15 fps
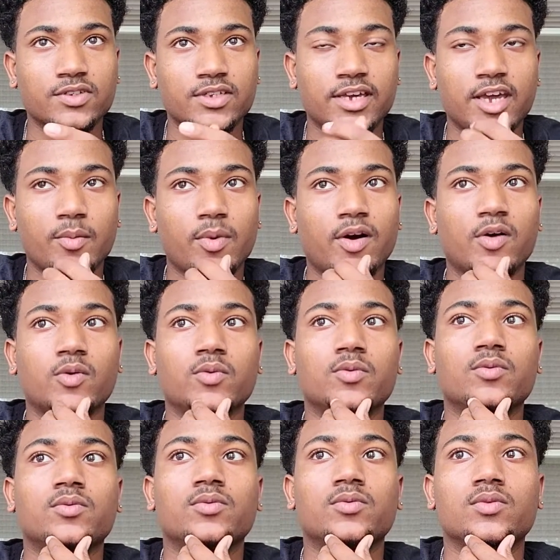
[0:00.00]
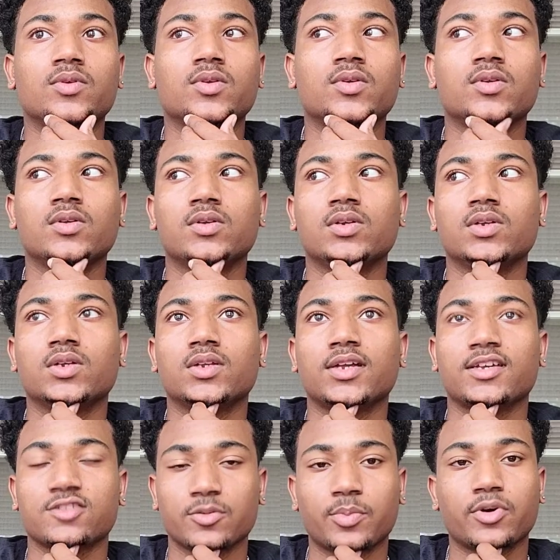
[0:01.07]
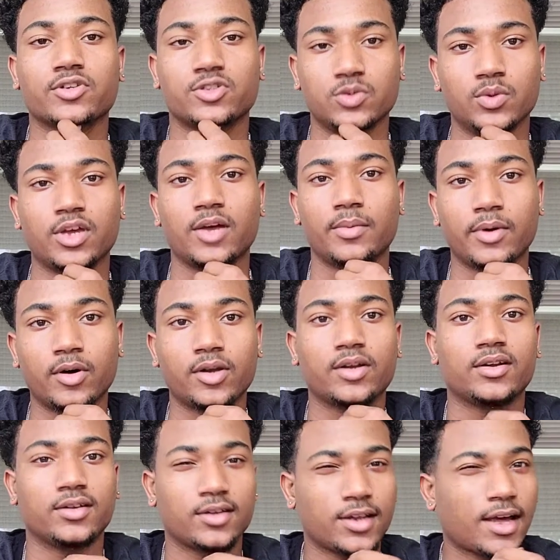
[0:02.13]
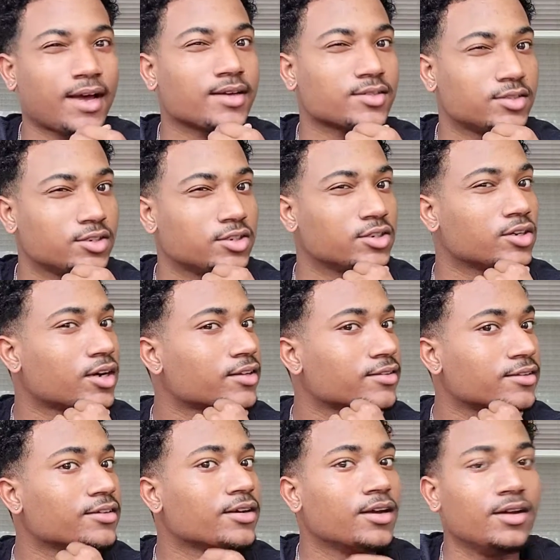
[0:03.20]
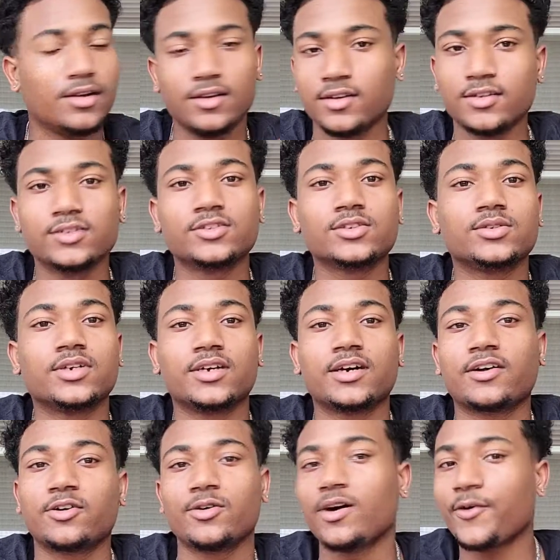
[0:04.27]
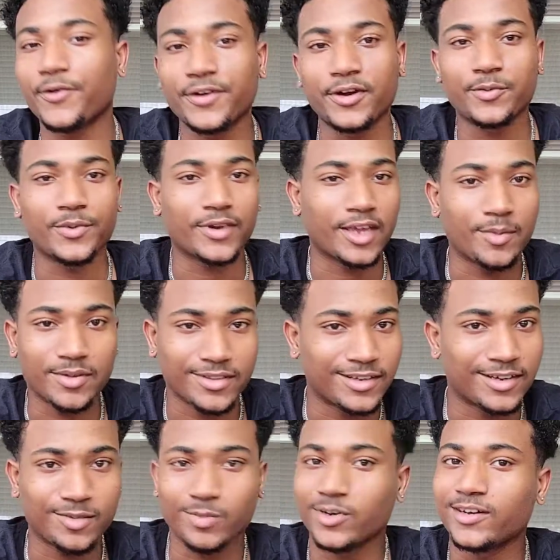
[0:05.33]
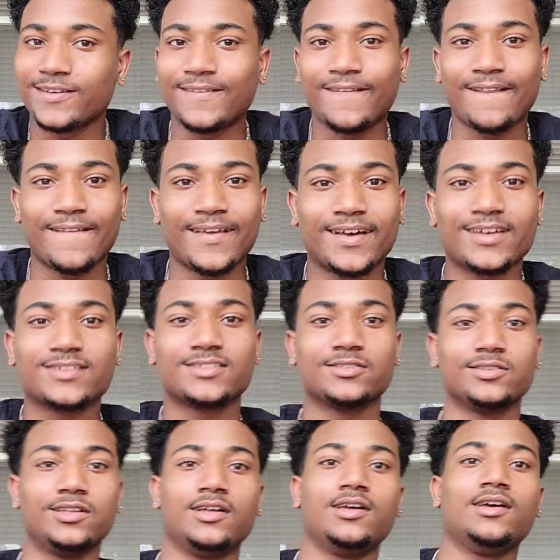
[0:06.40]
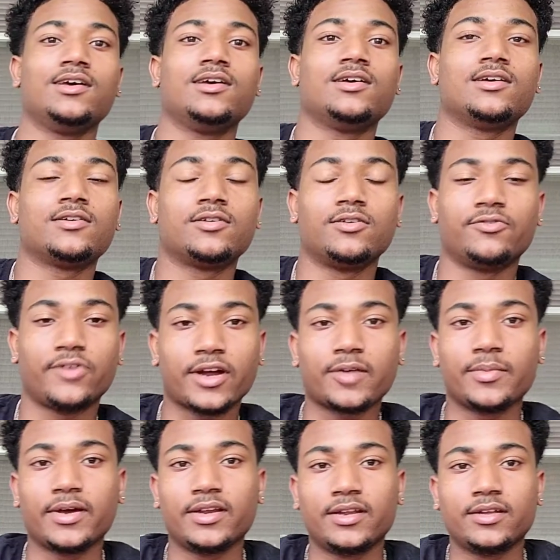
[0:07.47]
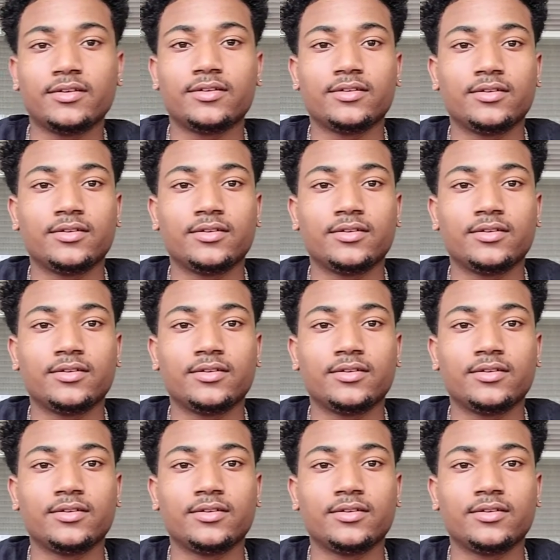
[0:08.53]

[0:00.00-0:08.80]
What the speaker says: came out. Last of Us Part 2 came out last year, I think. So yeah, I don't know how it didn't win Game of the Year, but yeah, I still recommend it.